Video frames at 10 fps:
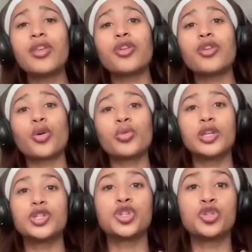and then there are
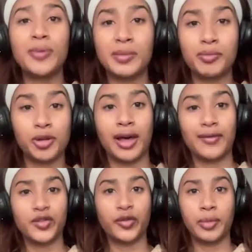only two people
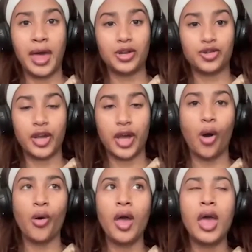left from that
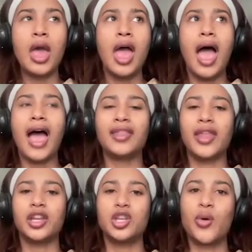trio.
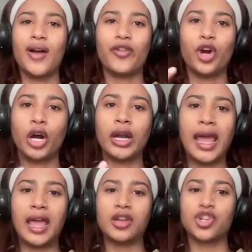And then you have her
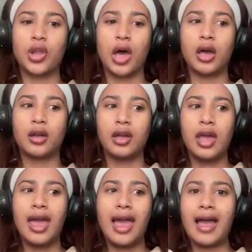and Angela,
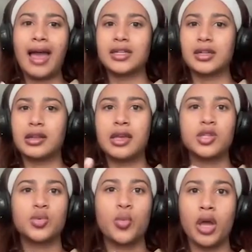and
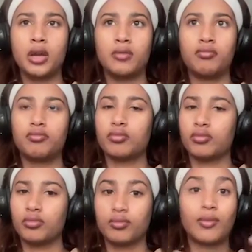Leah's won
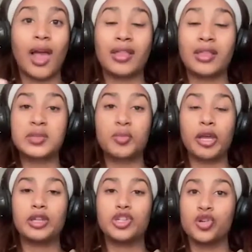at this
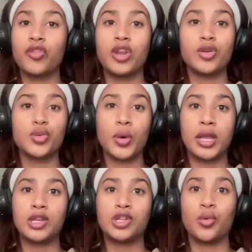point 2 vetoes,
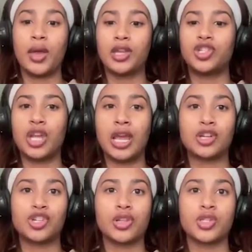1 HOH.
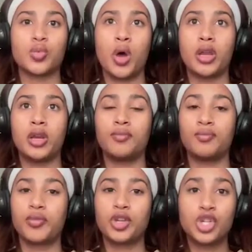Angela's
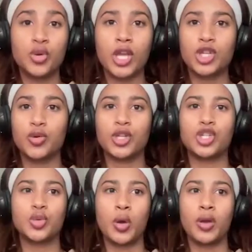won 2
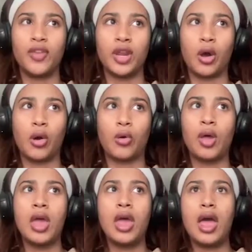HOHs, 1
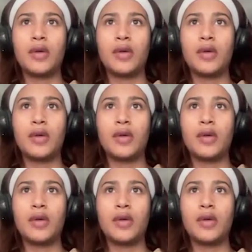veto.